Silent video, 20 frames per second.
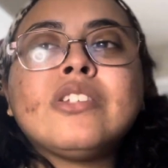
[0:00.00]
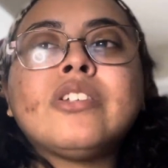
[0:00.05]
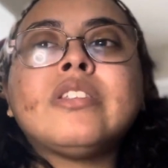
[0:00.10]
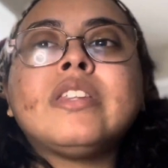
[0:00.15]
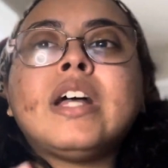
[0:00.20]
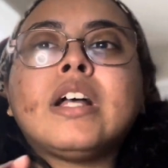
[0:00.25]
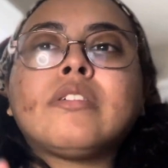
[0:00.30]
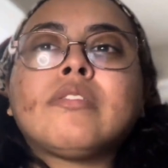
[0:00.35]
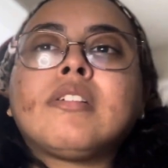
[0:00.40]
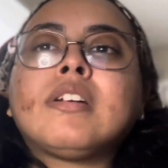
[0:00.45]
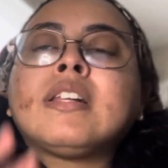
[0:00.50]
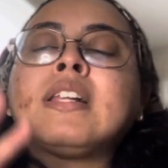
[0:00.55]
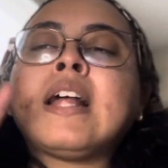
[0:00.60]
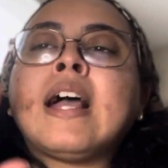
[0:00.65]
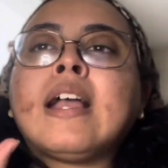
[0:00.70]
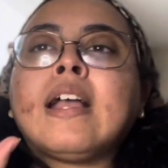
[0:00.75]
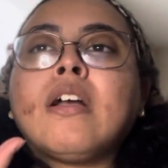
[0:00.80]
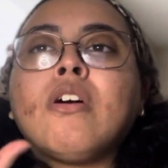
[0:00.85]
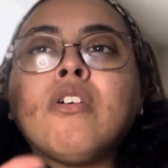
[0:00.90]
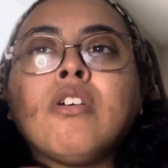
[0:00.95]
So that's why it's
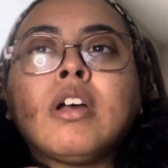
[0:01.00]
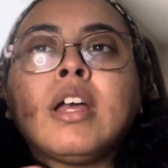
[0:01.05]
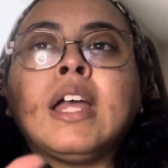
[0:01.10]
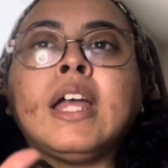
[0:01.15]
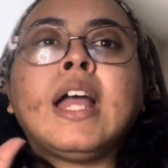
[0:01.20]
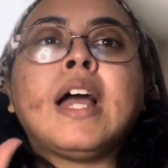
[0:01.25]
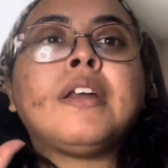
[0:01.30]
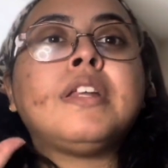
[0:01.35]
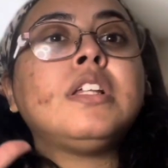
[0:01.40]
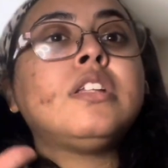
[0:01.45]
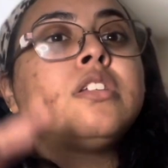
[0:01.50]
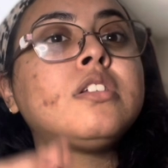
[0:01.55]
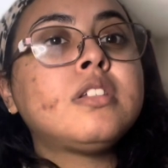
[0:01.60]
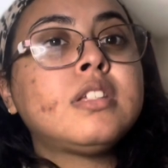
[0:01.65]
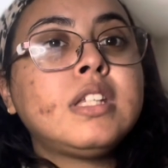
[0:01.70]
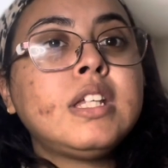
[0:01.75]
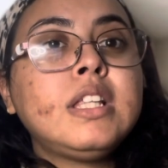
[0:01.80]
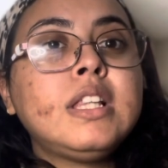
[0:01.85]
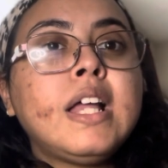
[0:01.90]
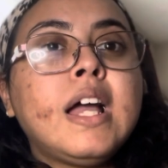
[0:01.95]
like, okay, I need to
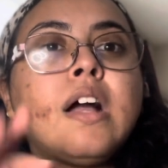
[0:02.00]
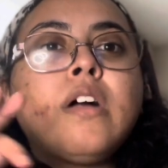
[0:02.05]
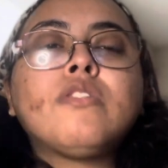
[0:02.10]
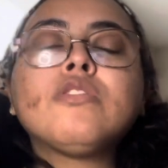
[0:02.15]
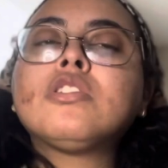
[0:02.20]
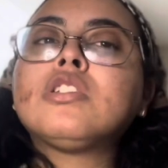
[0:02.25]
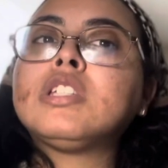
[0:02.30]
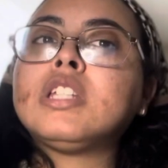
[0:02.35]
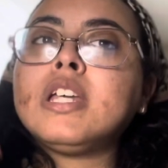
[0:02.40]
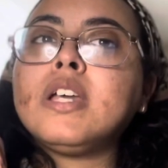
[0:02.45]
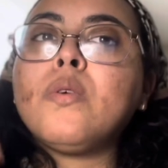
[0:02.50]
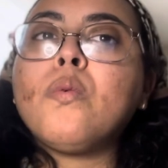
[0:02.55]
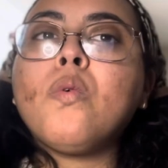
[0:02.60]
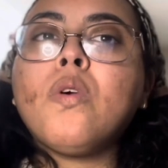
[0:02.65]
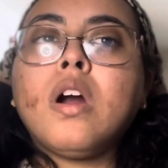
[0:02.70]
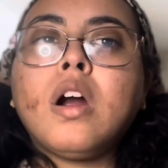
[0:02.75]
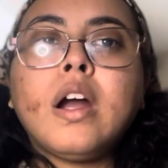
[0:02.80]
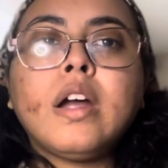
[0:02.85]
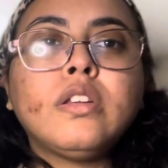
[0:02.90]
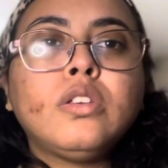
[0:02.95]
sit down, see
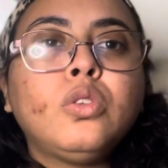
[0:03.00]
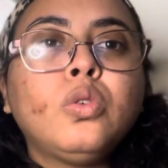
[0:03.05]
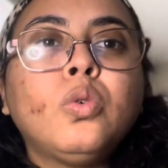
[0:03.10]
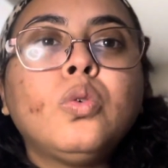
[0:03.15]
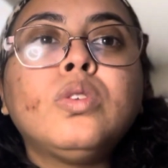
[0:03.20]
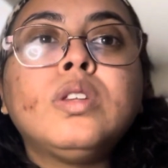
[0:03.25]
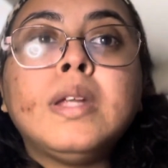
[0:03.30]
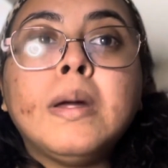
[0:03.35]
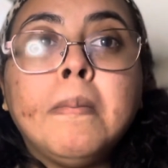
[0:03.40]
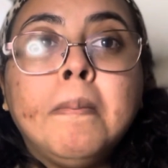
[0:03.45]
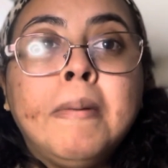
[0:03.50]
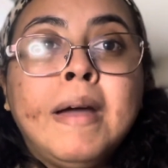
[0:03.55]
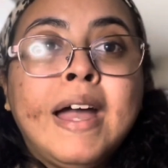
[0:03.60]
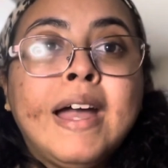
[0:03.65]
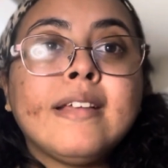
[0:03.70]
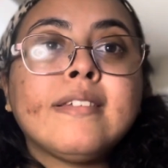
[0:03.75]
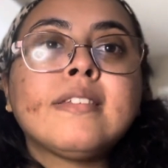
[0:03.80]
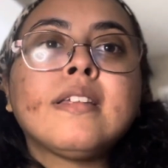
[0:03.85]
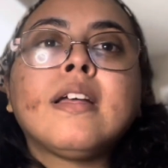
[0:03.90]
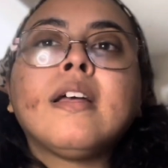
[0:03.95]
where I do the
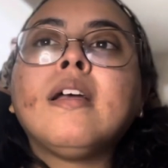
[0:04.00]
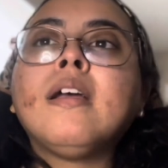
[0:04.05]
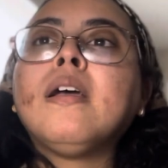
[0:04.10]
best